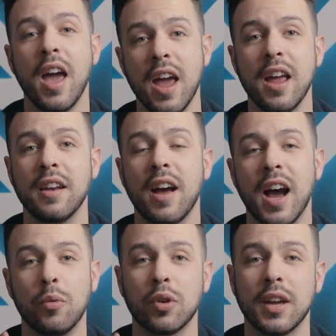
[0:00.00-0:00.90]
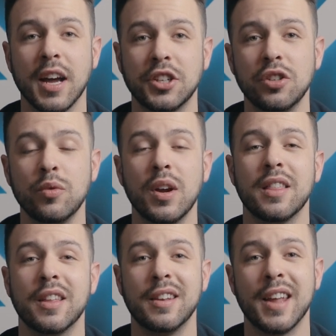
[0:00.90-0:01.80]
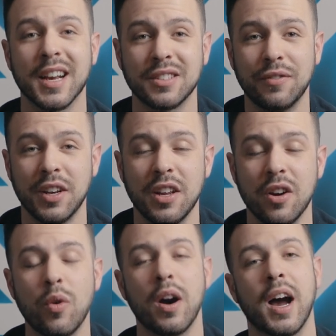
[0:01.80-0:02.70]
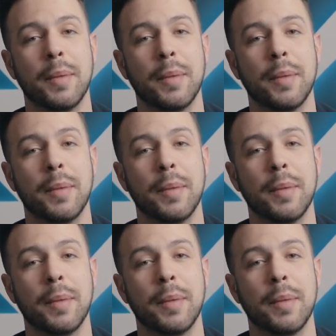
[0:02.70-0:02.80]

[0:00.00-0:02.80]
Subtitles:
and I will catch you in the next video.